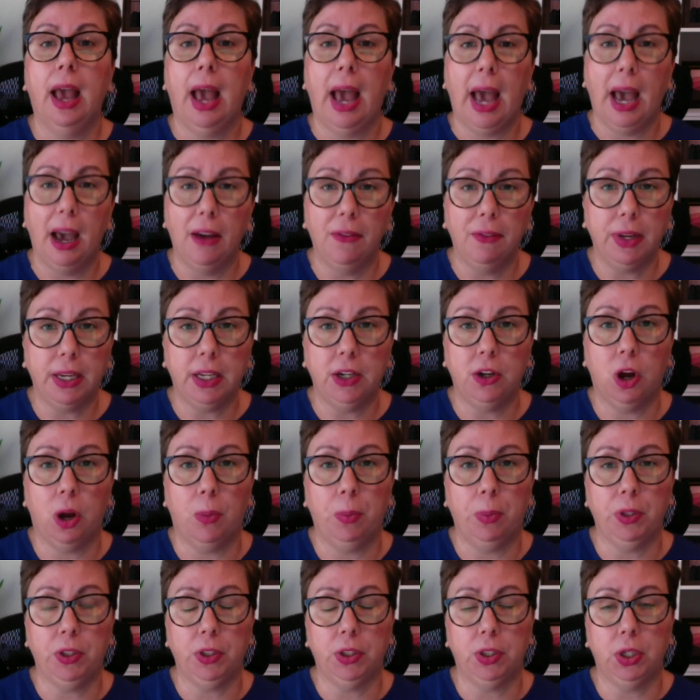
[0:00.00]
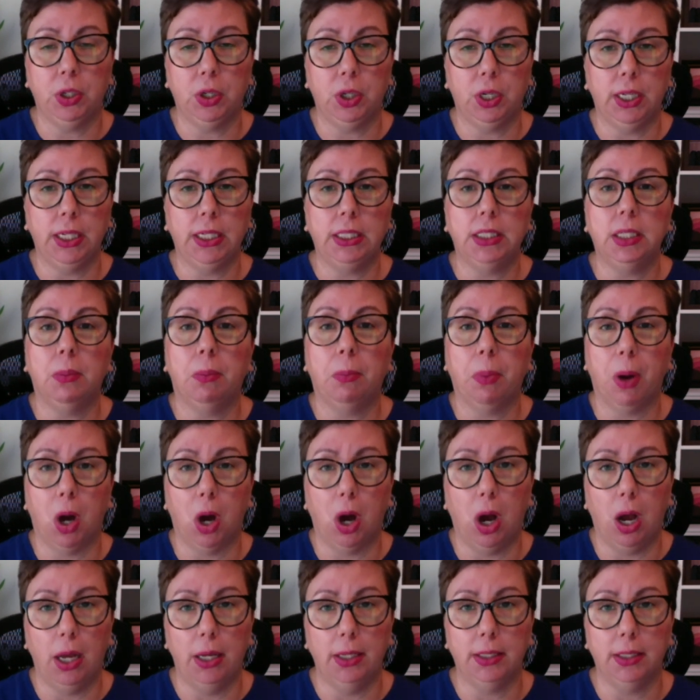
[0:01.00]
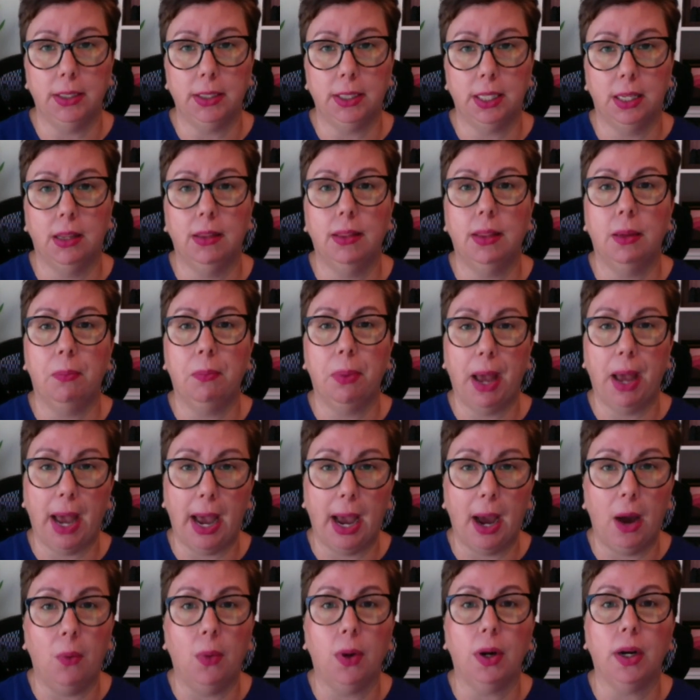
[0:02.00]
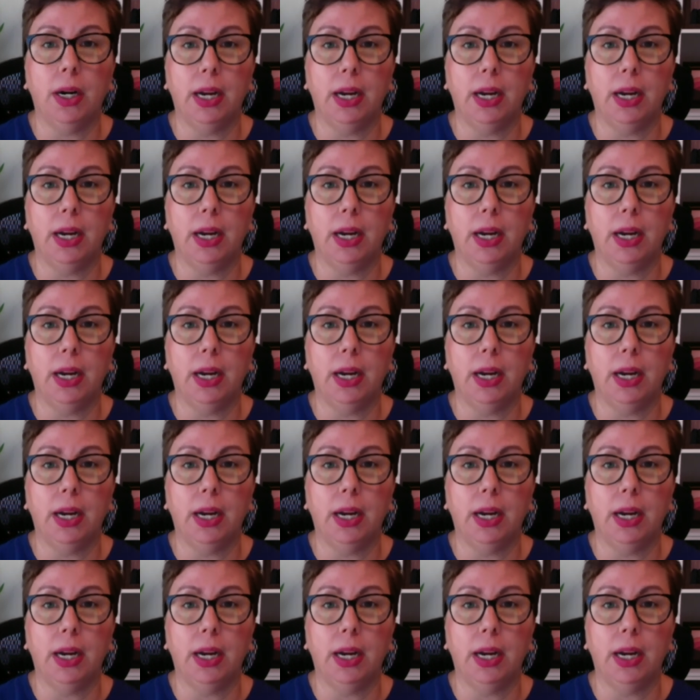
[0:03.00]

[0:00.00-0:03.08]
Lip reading: Having an opportunity to pause, the power